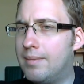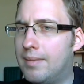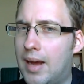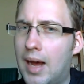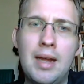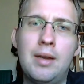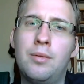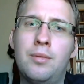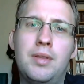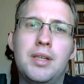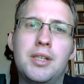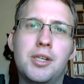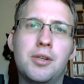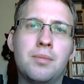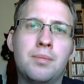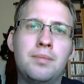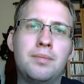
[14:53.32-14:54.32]
I don't think
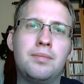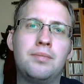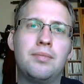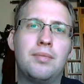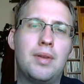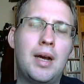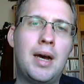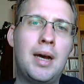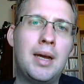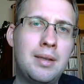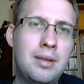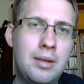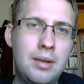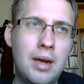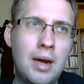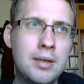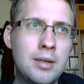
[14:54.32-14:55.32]
so. I,
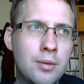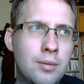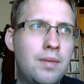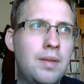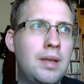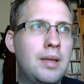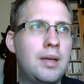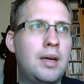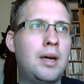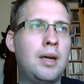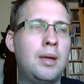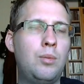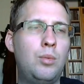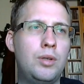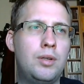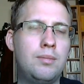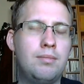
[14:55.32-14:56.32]
I don't think I
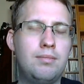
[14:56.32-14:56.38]
would